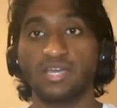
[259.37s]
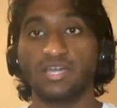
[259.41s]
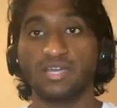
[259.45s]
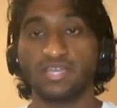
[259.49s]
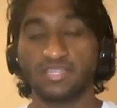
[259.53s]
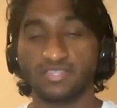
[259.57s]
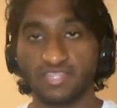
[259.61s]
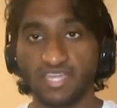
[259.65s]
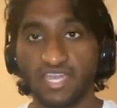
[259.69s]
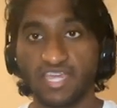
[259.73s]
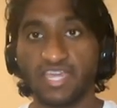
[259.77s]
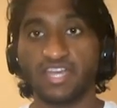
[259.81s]

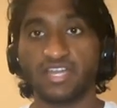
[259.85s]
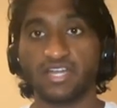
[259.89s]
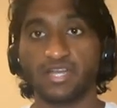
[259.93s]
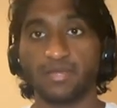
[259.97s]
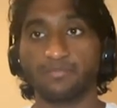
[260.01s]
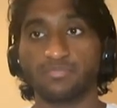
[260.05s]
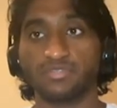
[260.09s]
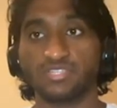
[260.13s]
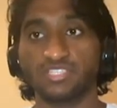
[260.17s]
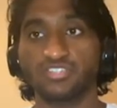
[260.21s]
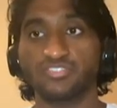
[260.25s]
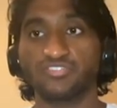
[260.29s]
they ended up
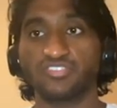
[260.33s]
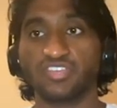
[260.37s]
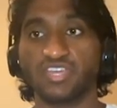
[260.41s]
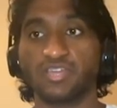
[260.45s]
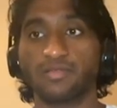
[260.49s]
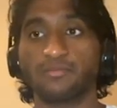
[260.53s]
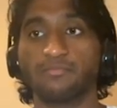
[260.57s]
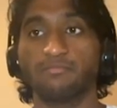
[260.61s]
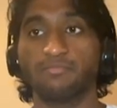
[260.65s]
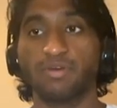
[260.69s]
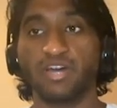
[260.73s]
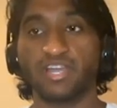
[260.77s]

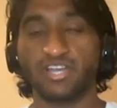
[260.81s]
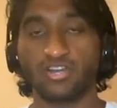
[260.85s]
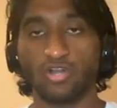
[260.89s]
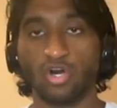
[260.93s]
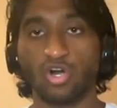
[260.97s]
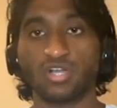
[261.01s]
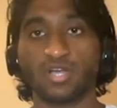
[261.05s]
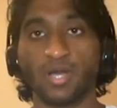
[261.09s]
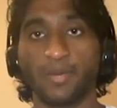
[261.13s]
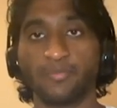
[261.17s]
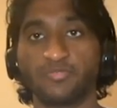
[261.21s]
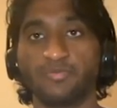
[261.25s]
losing. But it all
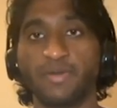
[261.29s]
comes